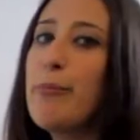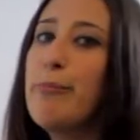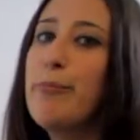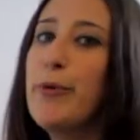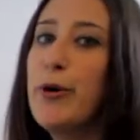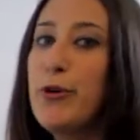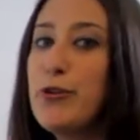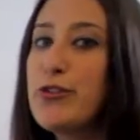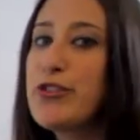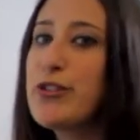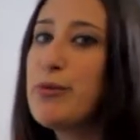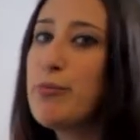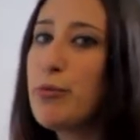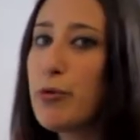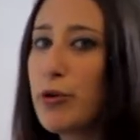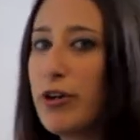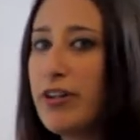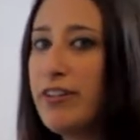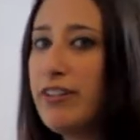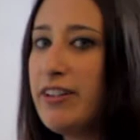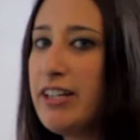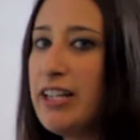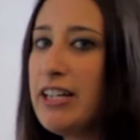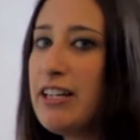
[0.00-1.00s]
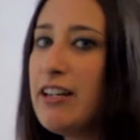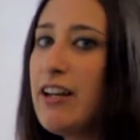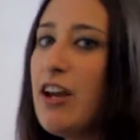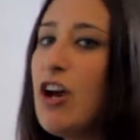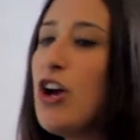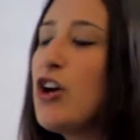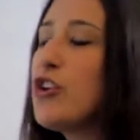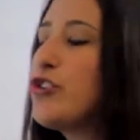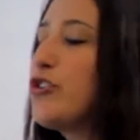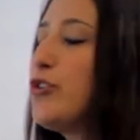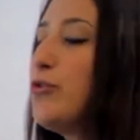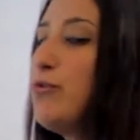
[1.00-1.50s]
most importantly,
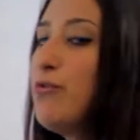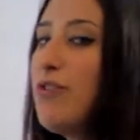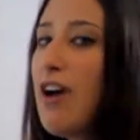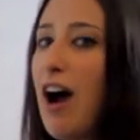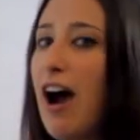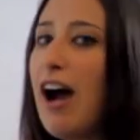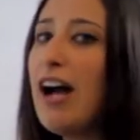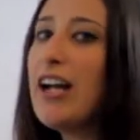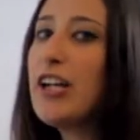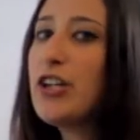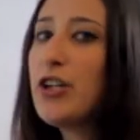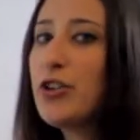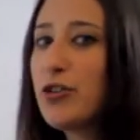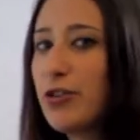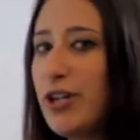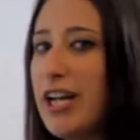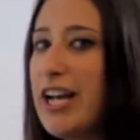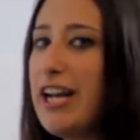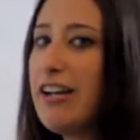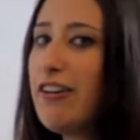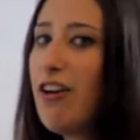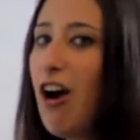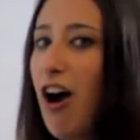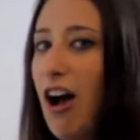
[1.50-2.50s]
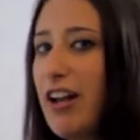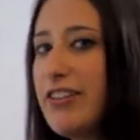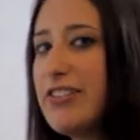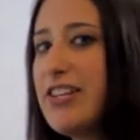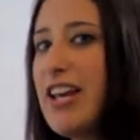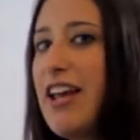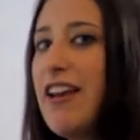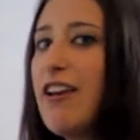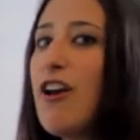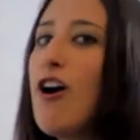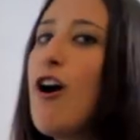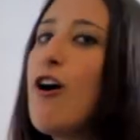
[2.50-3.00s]
do not create
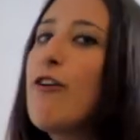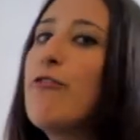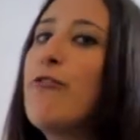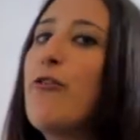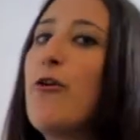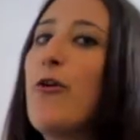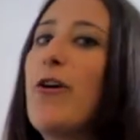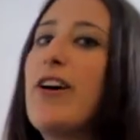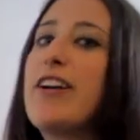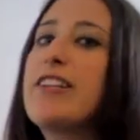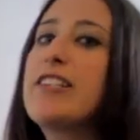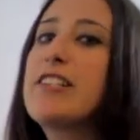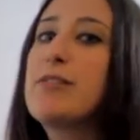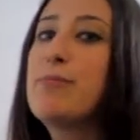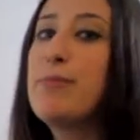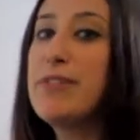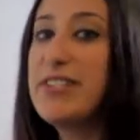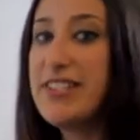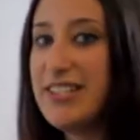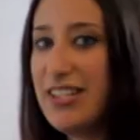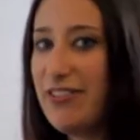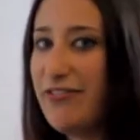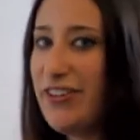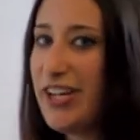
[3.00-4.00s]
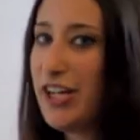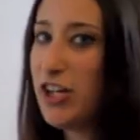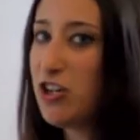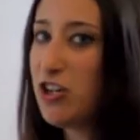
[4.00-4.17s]
content for a specific